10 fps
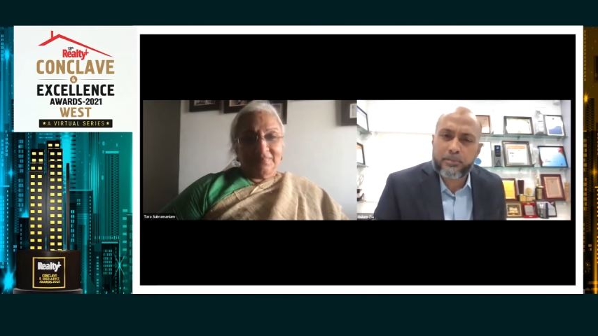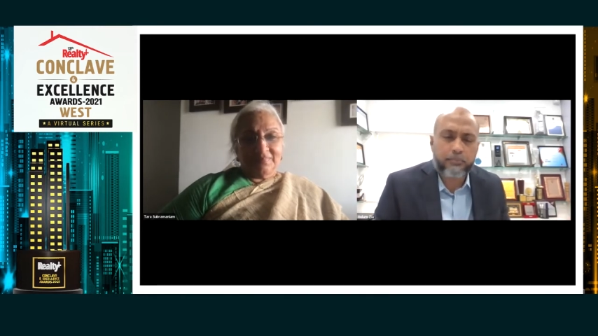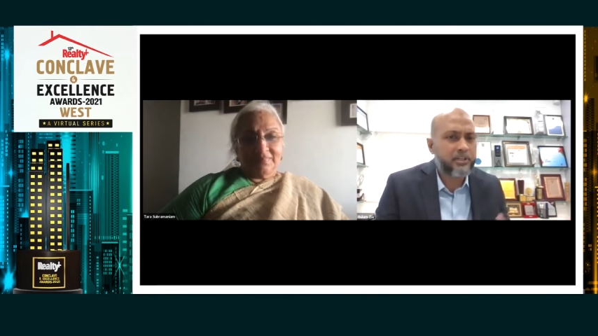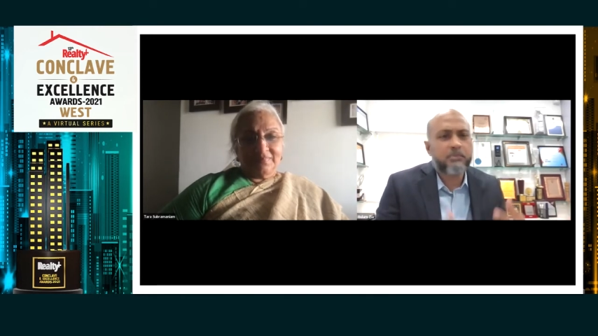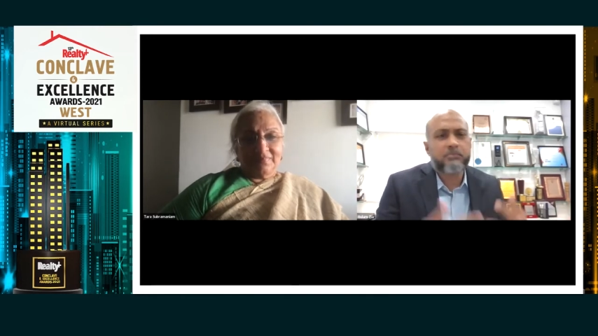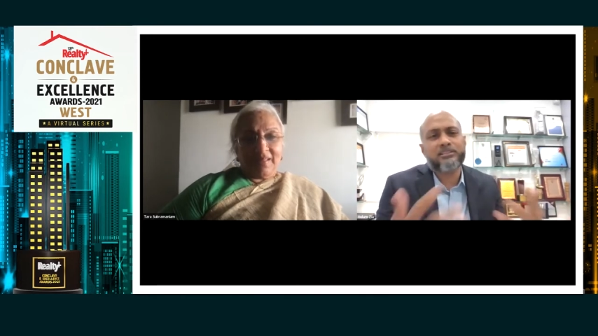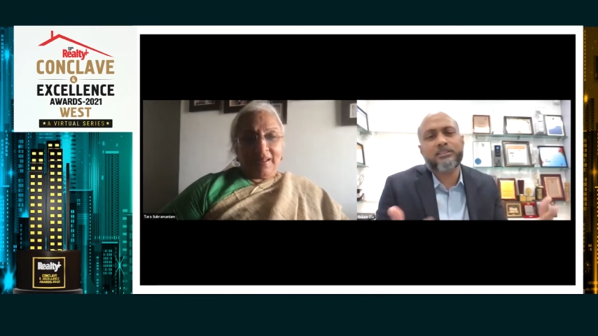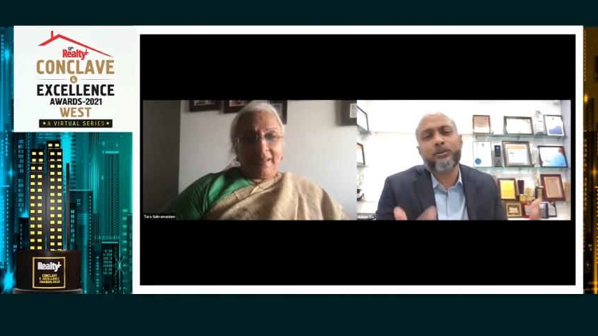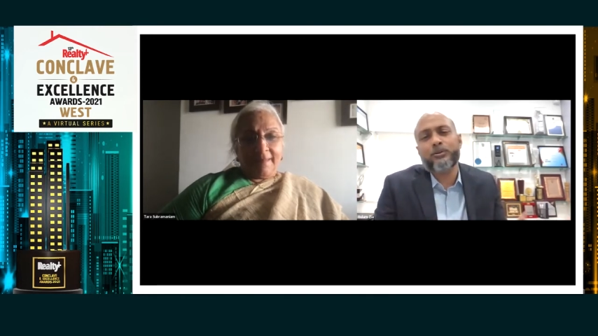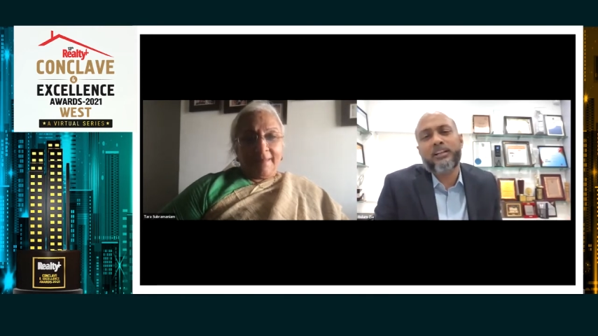Speaker 1: pretty
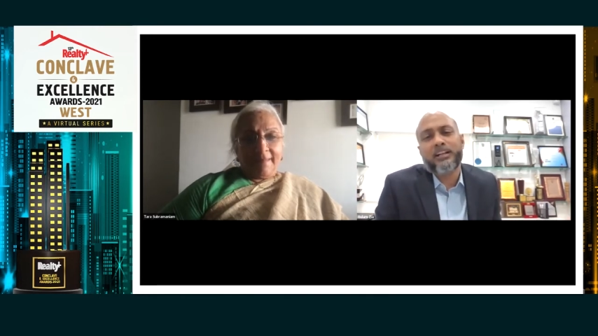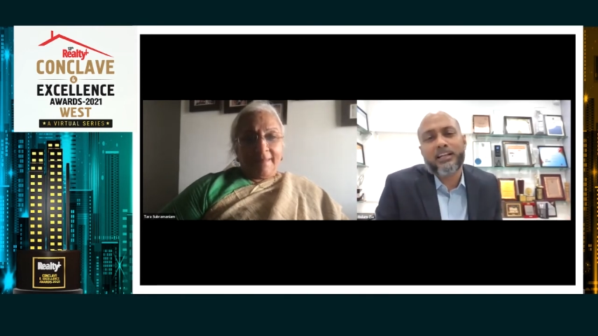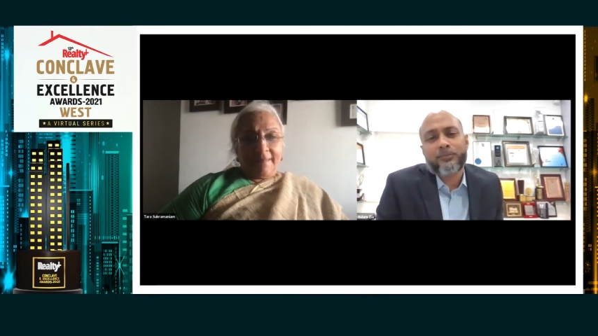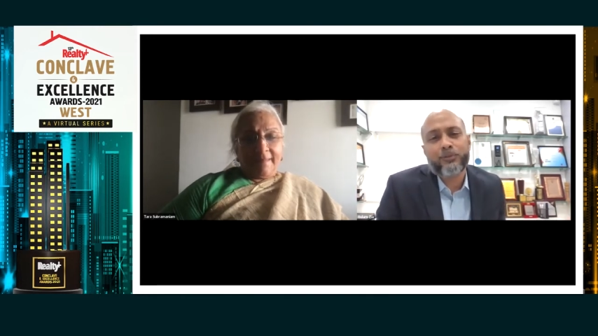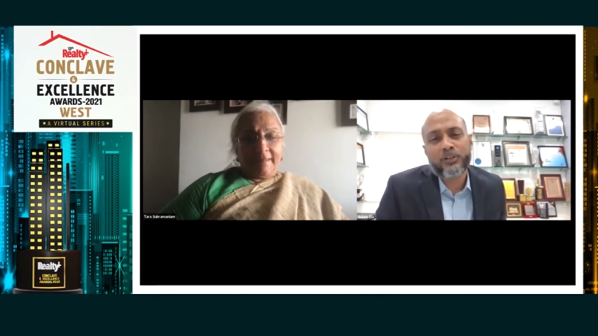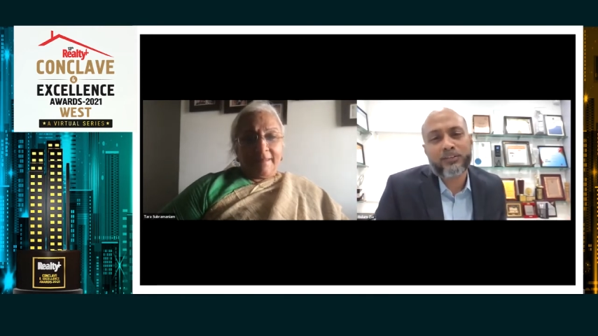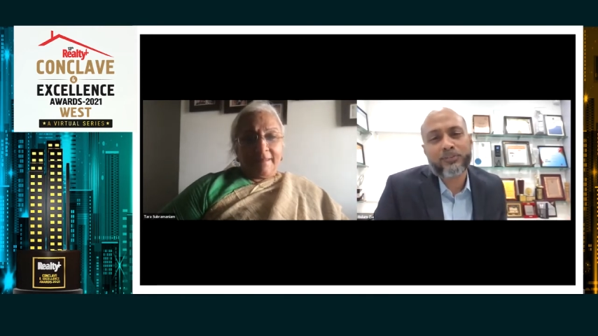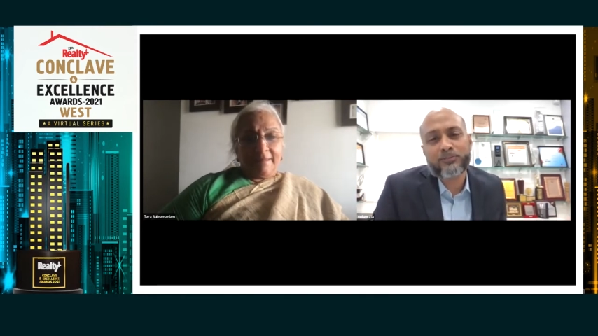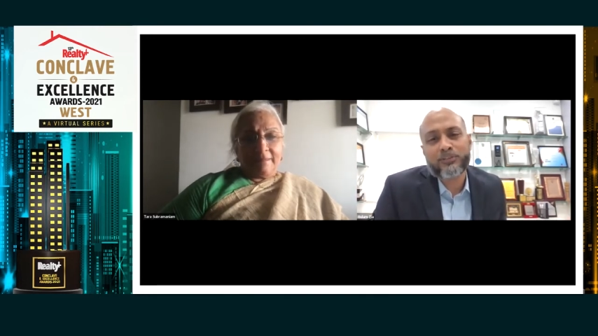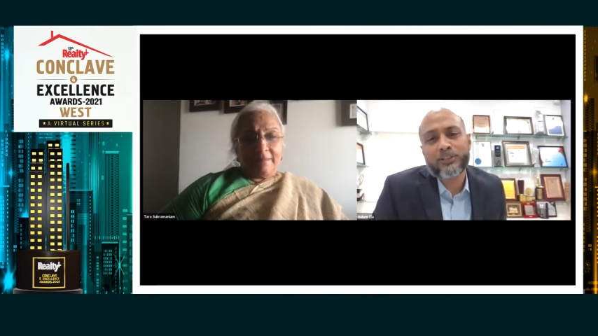much the whole life you
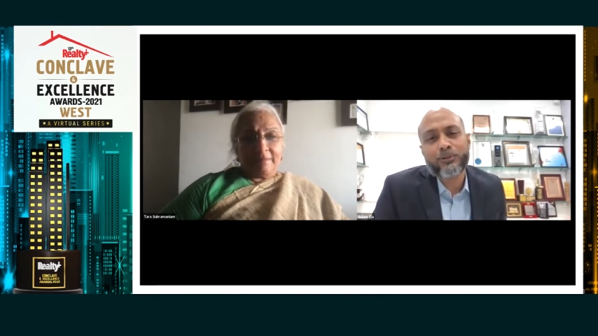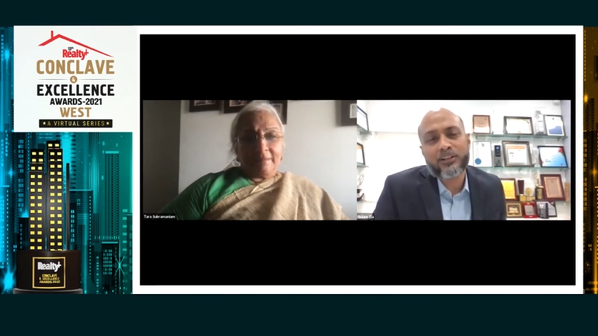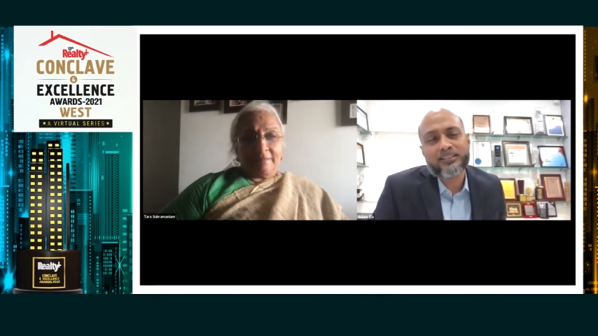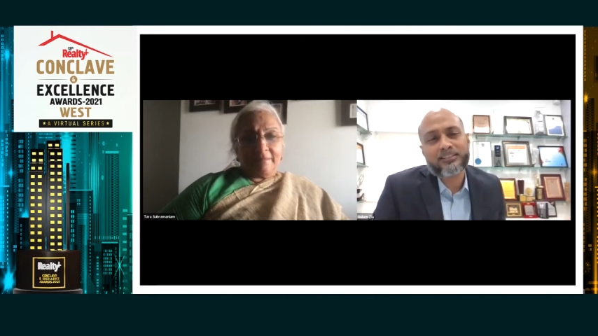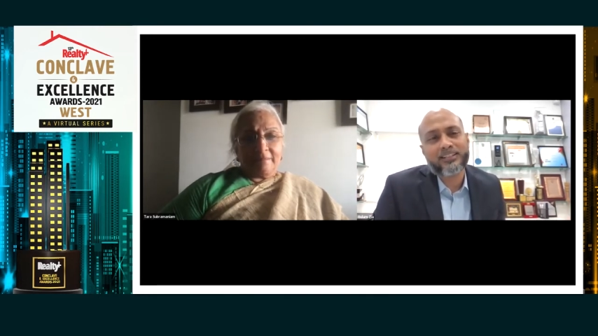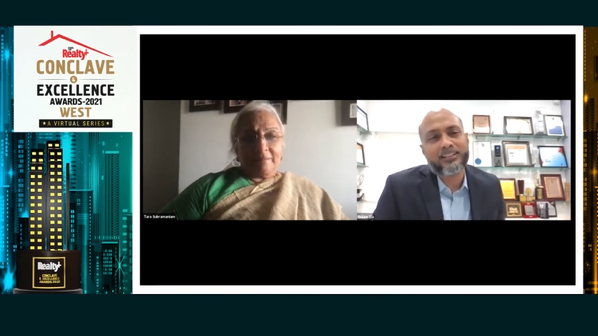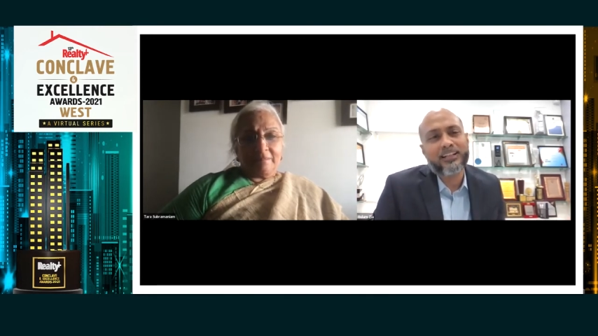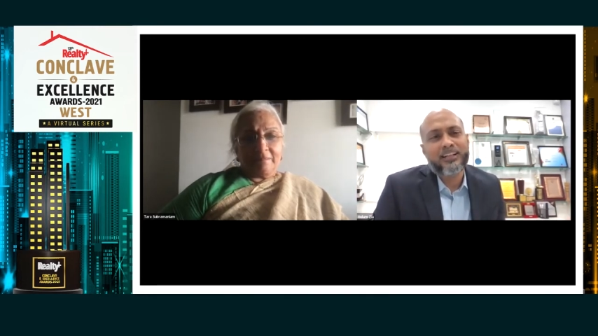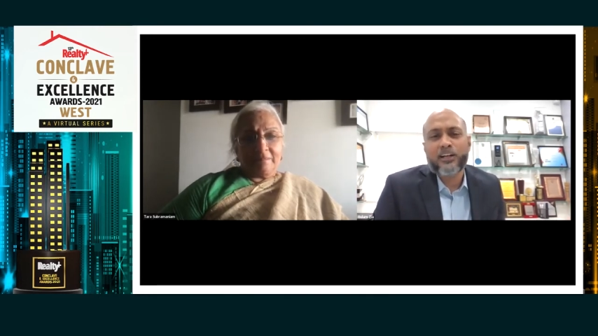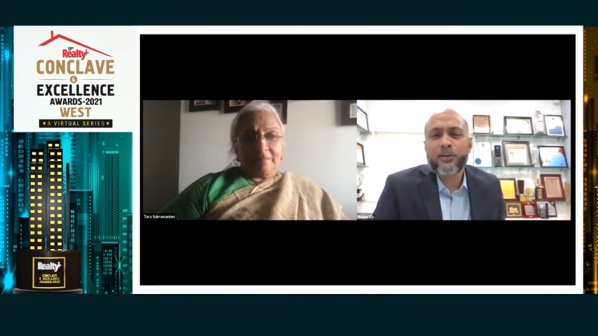have given to real
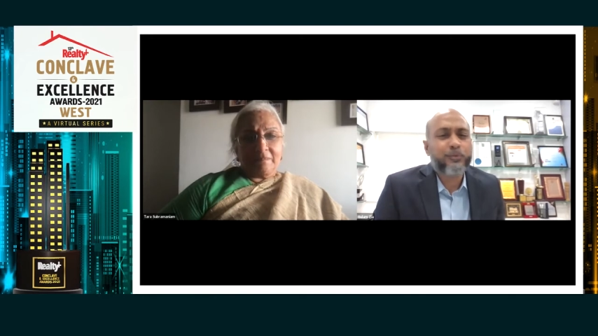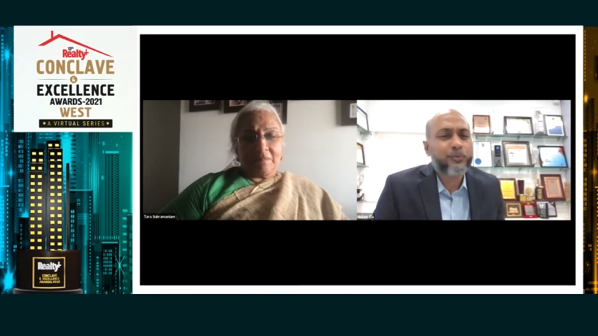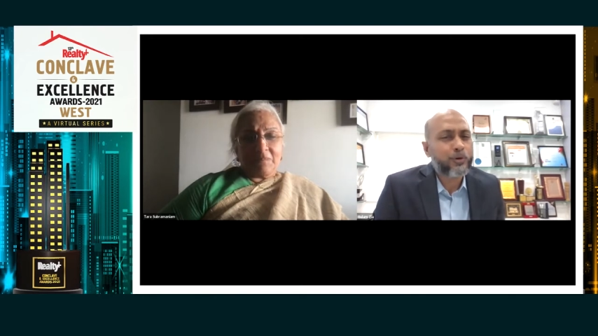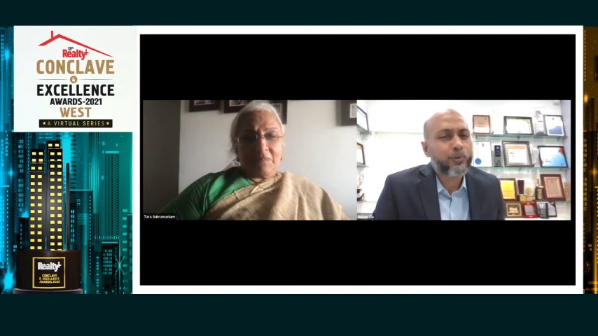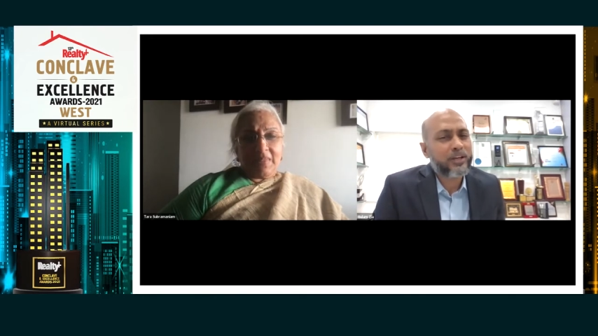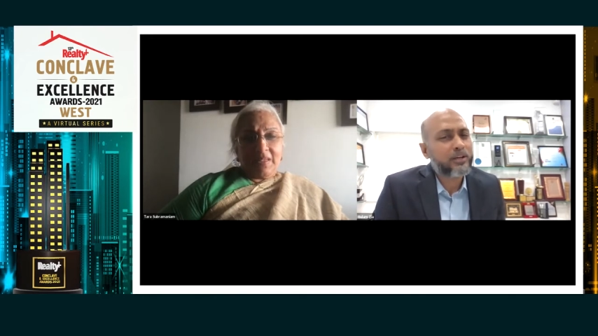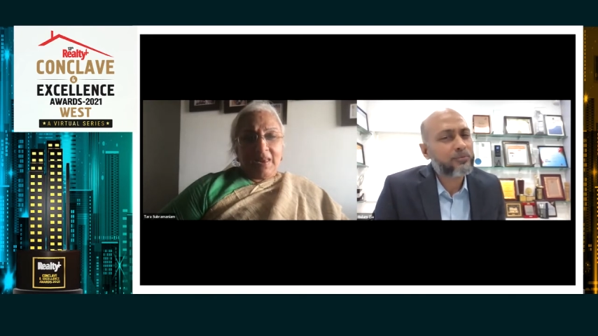estate a few